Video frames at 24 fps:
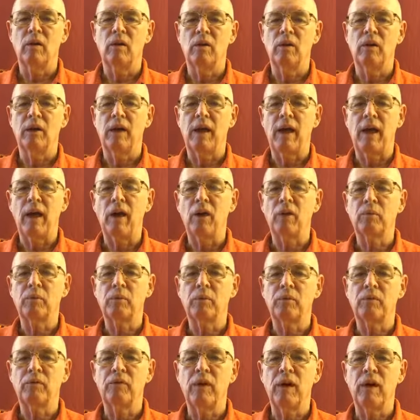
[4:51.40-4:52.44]
in a health
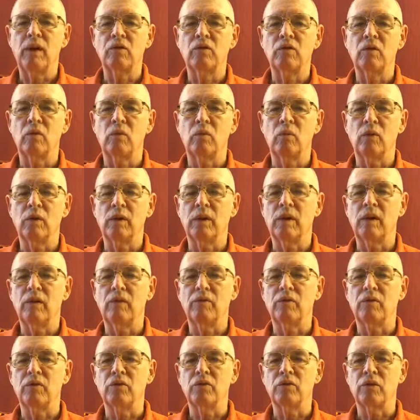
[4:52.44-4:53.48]
profession, working
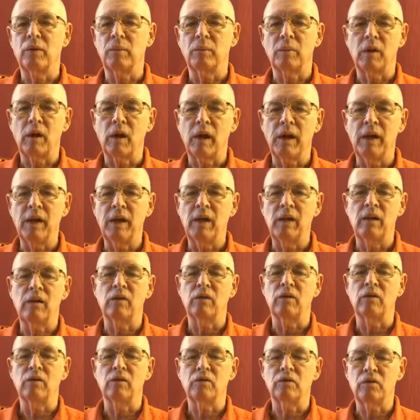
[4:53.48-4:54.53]
for some clinic
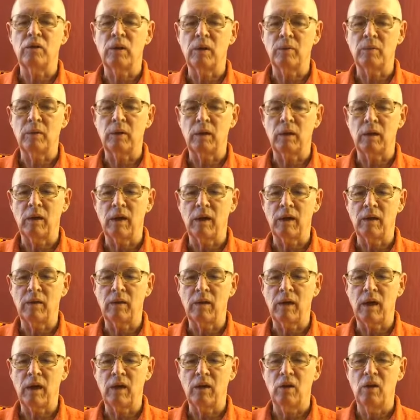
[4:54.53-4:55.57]
or something like
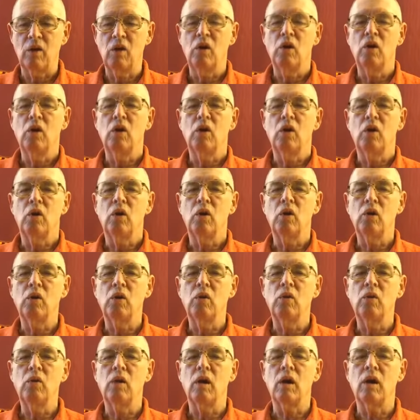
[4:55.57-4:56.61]
that.
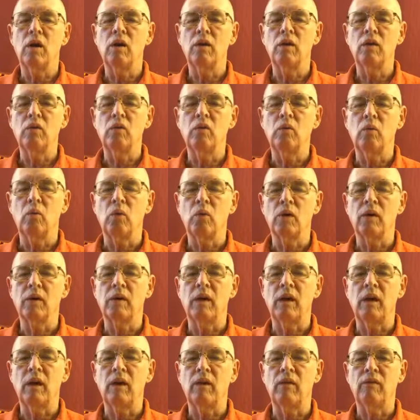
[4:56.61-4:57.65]
Who are you
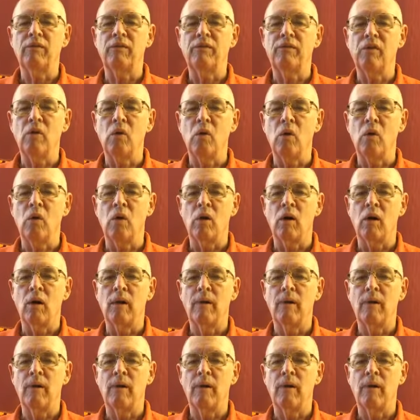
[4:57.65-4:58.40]
working for?